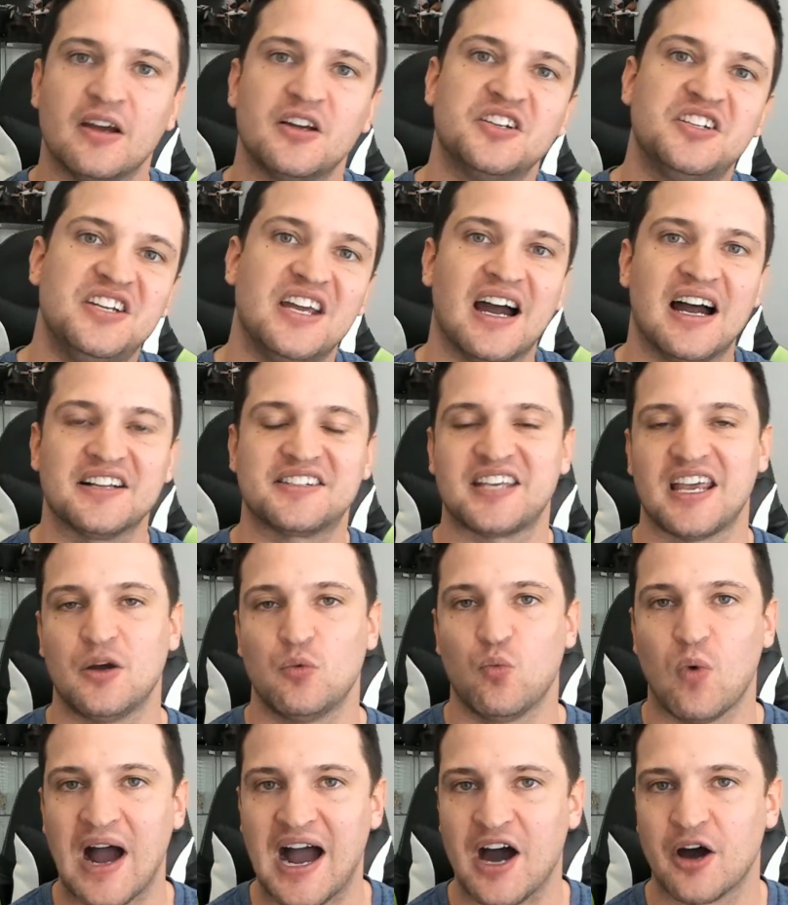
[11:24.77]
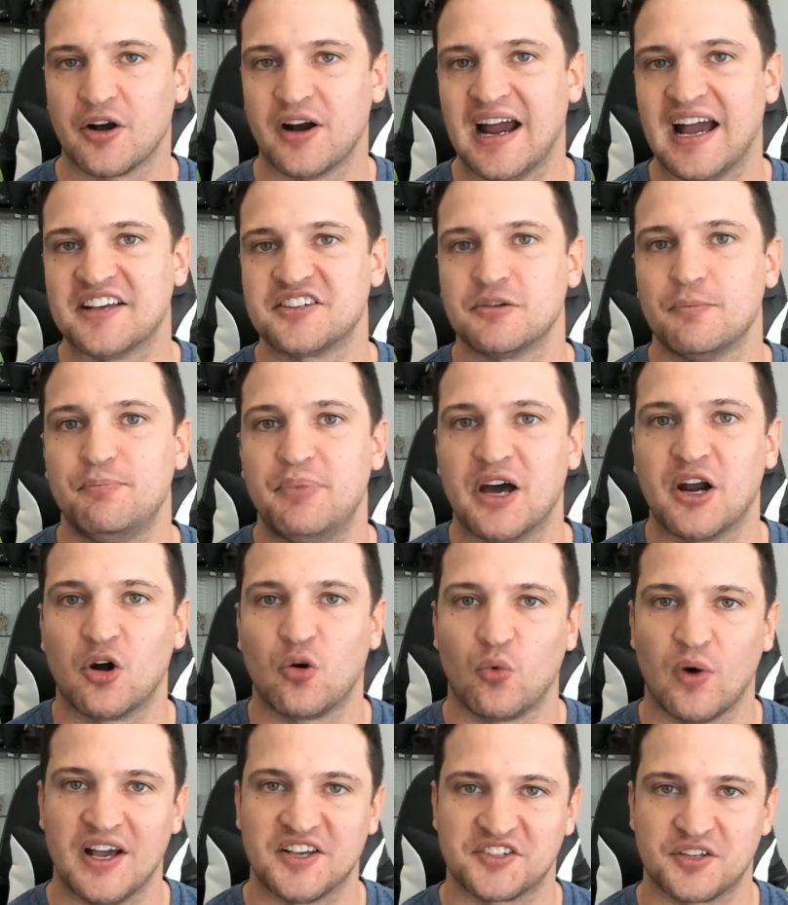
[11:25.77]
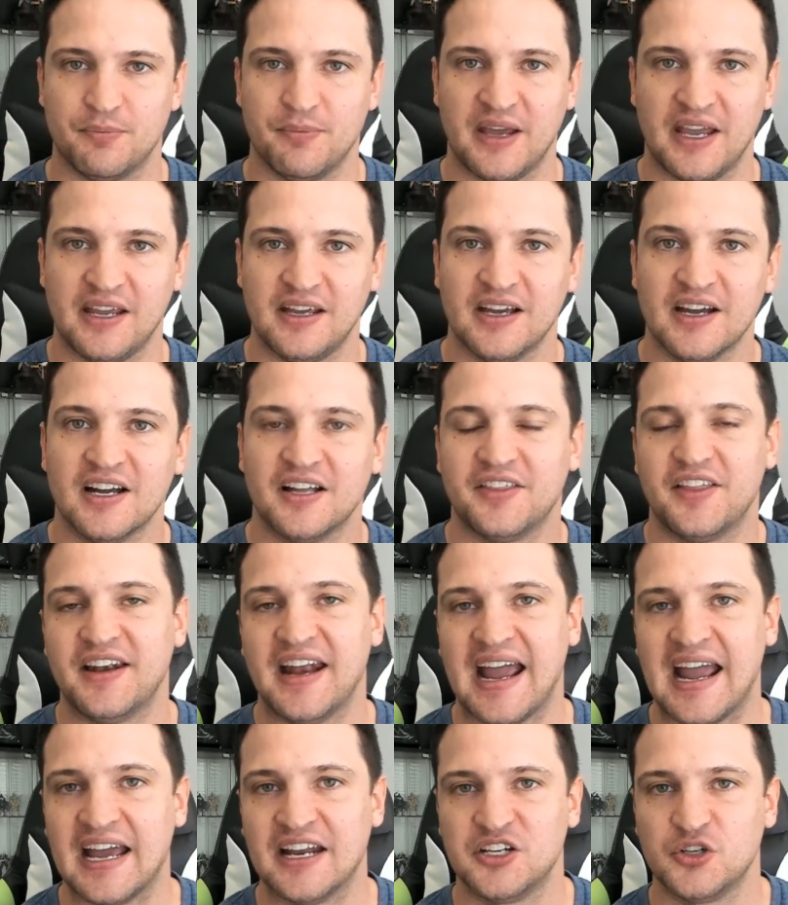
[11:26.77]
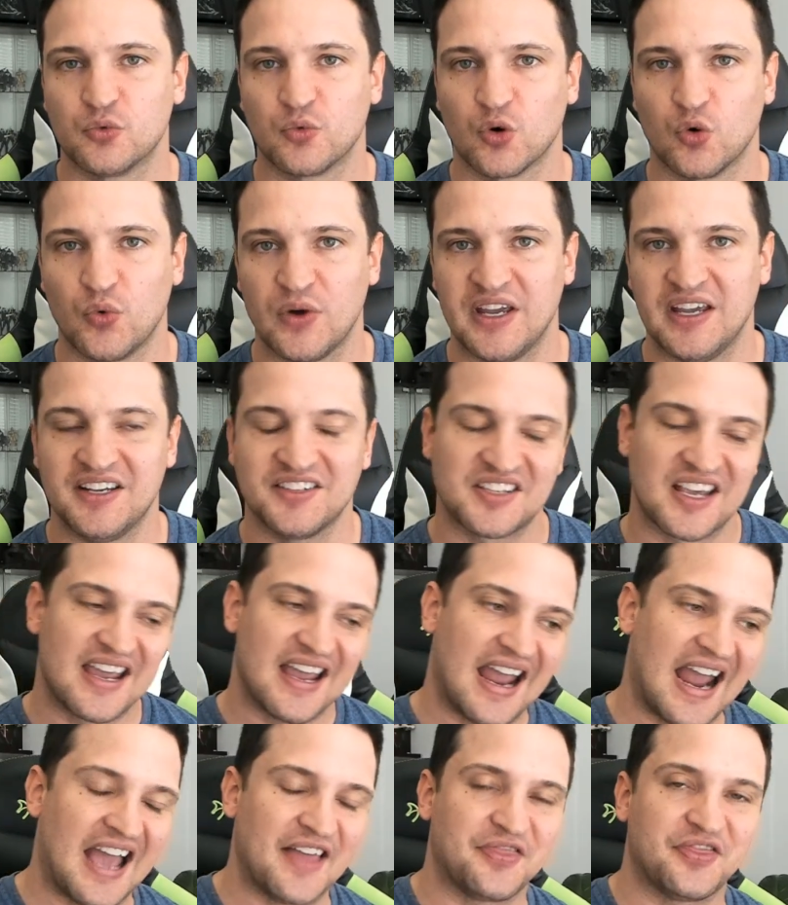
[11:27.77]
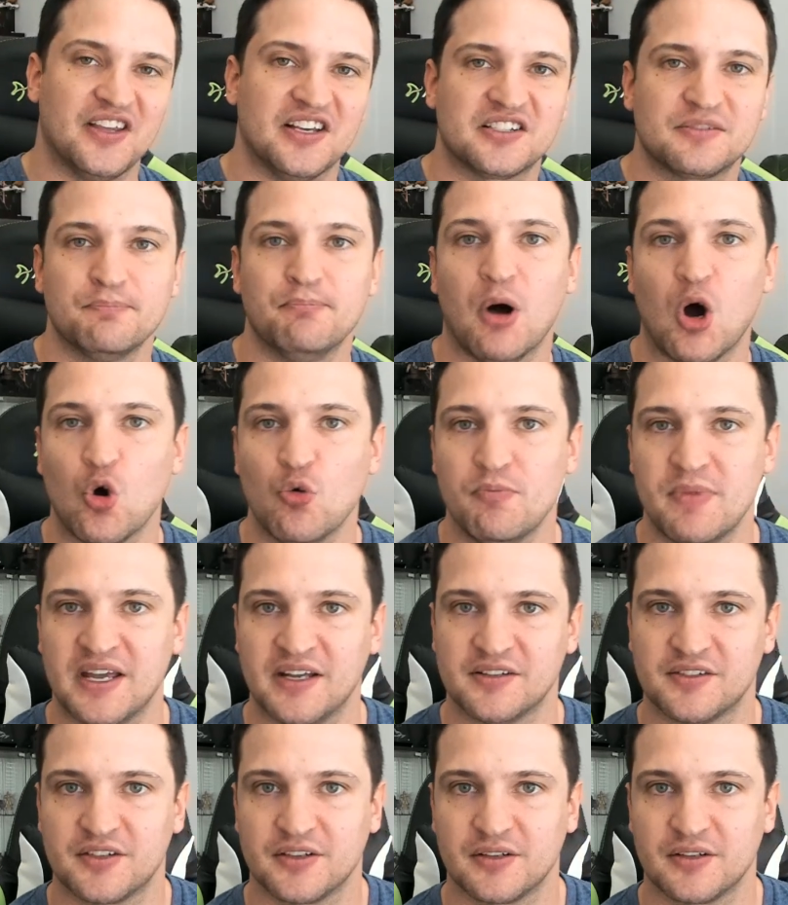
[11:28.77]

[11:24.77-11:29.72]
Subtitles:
Deontay Wilder has a better resume than Andy Ruiz at this moment.